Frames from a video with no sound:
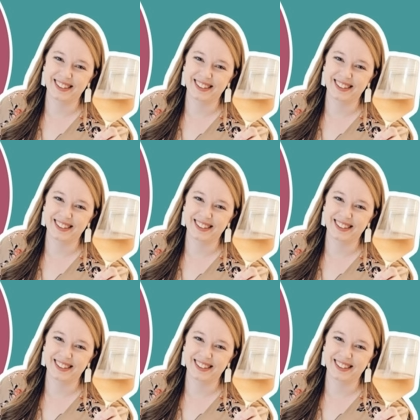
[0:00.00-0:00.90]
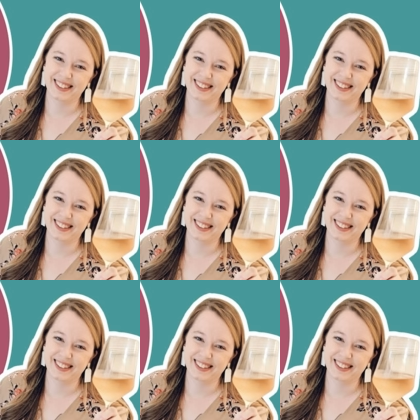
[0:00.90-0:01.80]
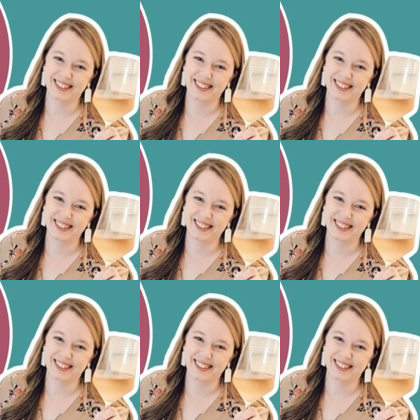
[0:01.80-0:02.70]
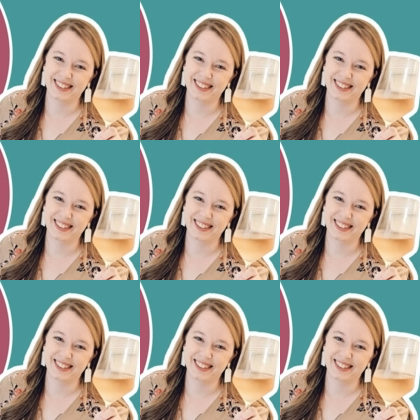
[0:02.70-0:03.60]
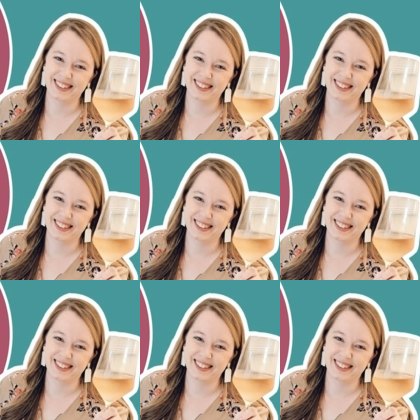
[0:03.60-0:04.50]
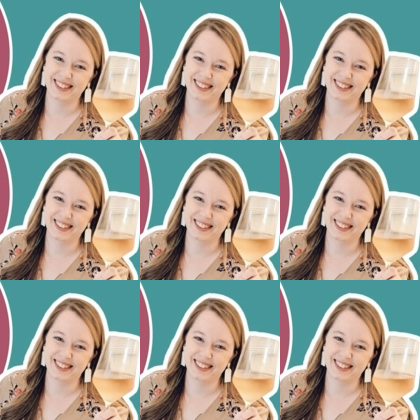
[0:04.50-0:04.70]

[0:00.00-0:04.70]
This is a still picture; no speech is visible.